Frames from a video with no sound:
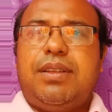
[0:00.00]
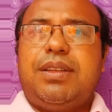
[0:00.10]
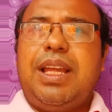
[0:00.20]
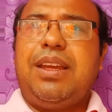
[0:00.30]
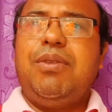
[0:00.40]

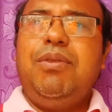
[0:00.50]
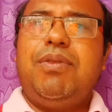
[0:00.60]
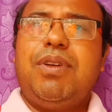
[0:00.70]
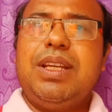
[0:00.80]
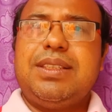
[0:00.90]
Thank you
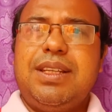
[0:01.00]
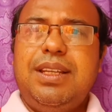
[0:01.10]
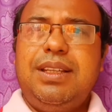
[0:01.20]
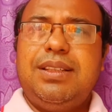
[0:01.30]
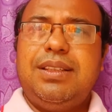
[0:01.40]
for
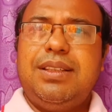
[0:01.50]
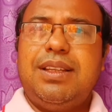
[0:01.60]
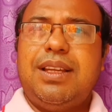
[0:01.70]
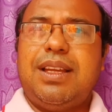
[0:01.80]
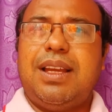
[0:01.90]
listening,
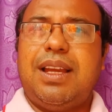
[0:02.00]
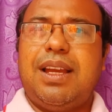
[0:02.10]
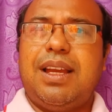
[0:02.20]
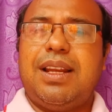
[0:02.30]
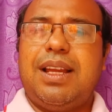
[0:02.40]

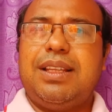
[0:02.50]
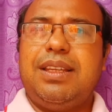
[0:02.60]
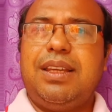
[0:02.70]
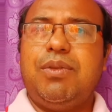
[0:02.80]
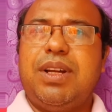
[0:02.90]
and I
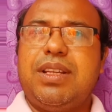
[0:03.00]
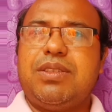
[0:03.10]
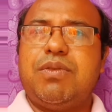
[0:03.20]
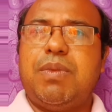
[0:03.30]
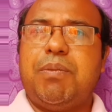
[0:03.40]
think you
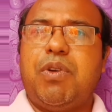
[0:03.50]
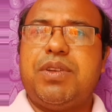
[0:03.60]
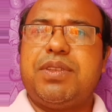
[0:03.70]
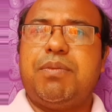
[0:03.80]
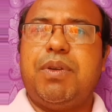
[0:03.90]
understood my
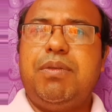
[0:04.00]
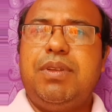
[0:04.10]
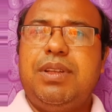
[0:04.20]
points of view.